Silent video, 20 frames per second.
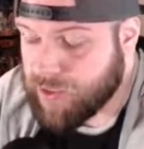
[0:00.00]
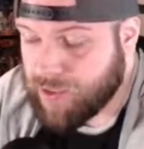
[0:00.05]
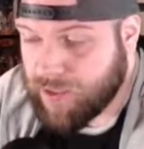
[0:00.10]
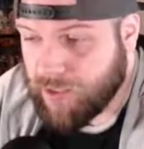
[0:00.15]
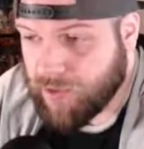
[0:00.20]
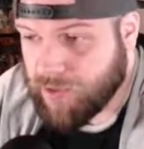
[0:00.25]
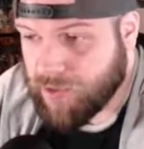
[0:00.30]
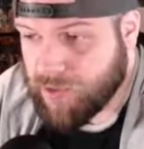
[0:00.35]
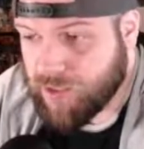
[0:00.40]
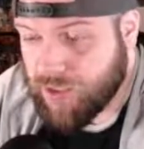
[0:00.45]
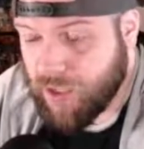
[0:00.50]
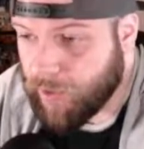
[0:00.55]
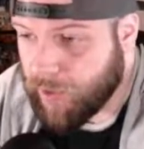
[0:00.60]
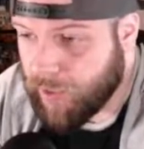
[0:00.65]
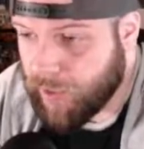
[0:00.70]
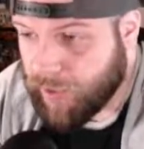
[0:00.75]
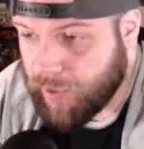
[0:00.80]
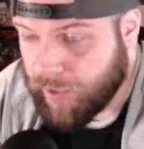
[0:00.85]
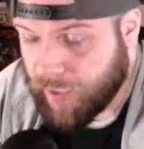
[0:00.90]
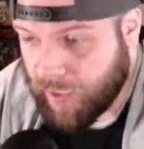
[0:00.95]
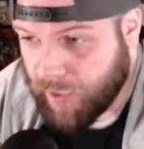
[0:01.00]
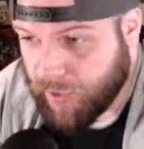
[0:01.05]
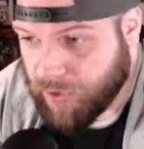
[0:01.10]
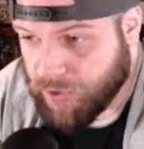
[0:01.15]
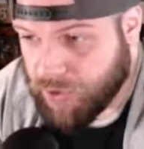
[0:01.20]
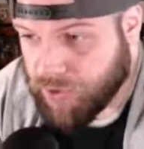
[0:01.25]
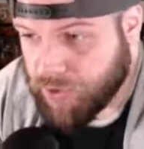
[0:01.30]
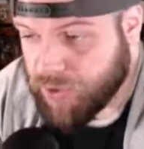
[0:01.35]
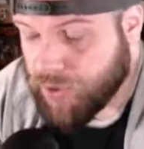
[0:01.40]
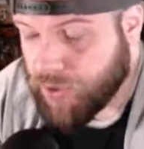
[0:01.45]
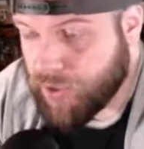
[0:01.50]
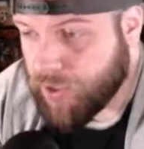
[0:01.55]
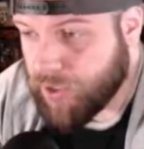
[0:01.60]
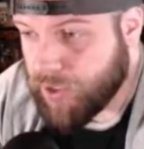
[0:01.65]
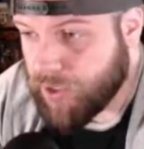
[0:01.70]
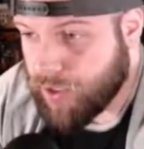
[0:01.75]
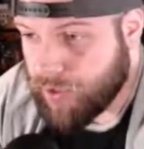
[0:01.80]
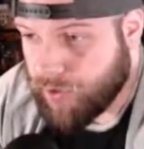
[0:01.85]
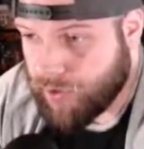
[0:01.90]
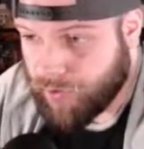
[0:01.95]
There's no EDH
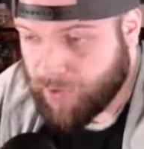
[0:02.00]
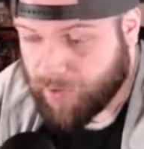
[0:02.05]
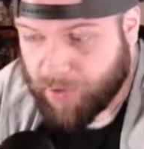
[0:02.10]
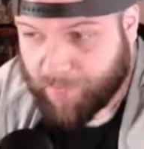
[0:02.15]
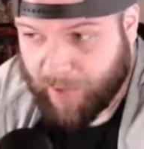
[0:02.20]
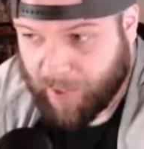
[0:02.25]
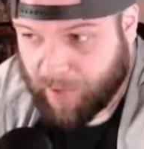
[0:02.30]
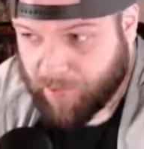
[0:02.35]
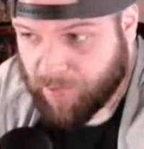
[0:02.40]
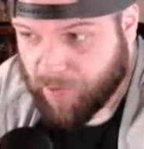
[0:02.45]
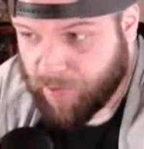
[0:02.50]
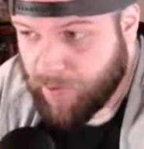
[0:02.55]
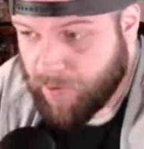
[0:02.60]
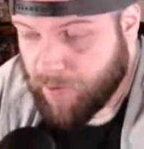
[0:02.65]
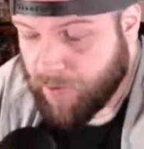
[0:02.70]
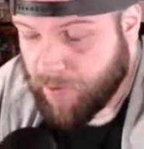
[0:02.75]
or Commander.